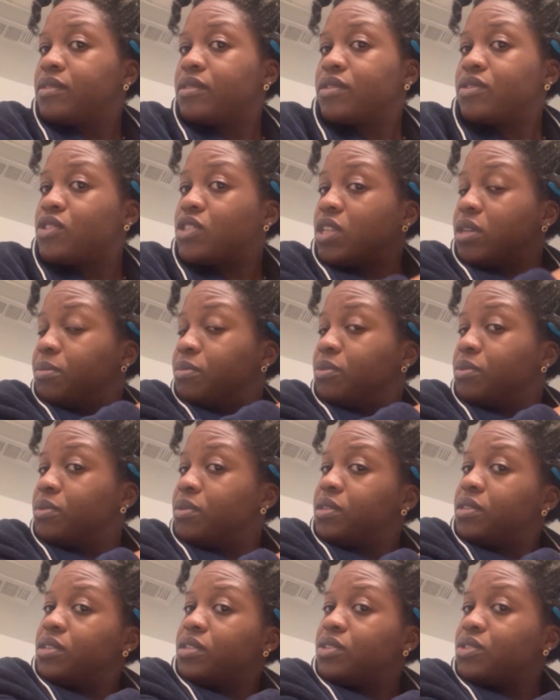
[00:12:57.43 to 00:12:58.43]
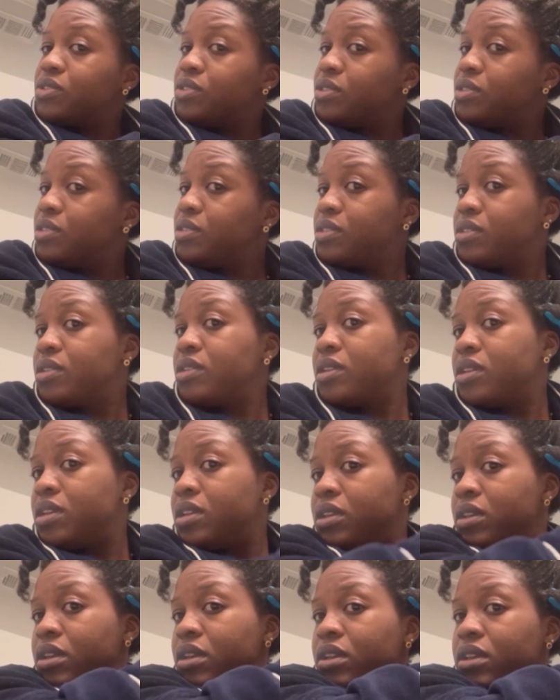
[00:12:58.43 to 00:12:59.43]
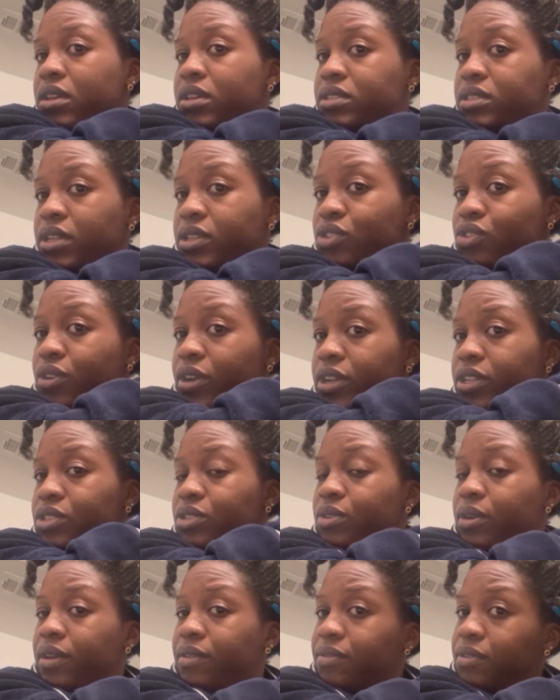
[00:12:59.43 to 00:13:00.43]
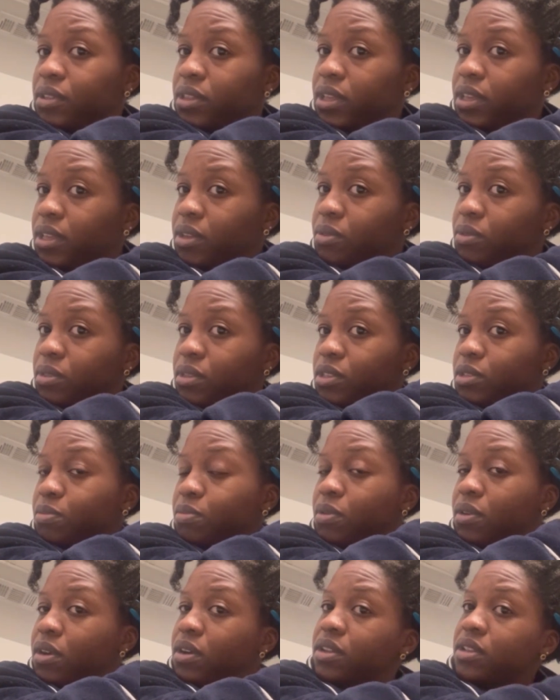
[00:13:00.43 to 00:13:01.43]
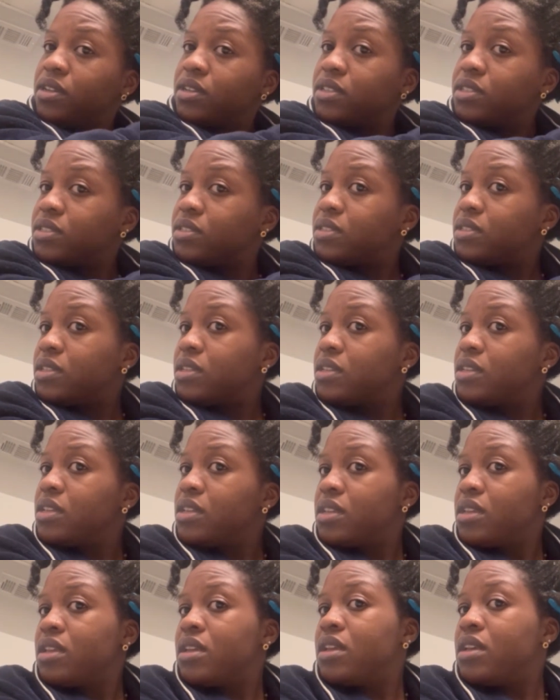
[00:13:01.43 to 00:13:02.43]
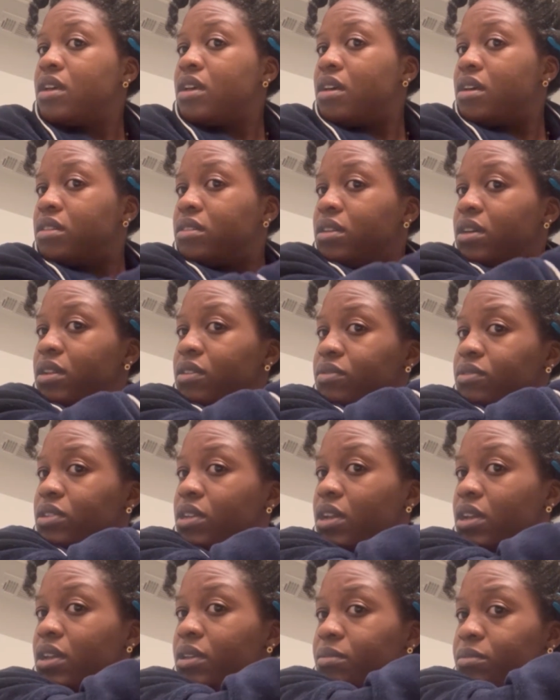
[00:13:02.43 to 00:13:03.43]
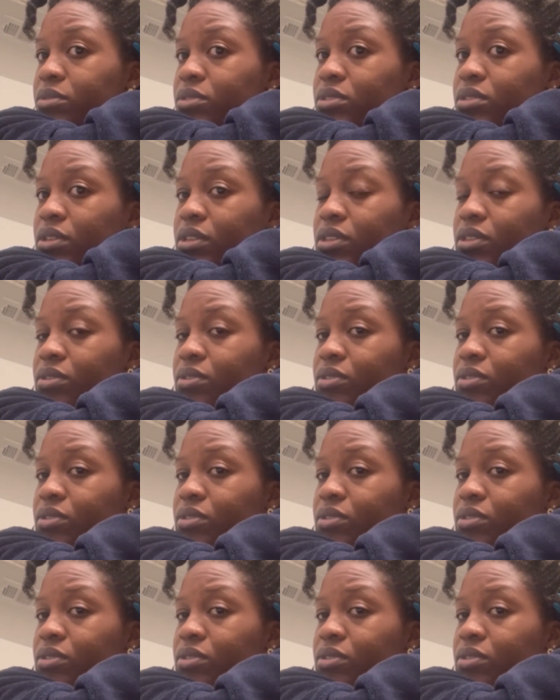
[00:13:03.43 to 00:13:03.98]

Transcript: Shampoo and conditioner, because I feel like with these products, a lot of times, like, they're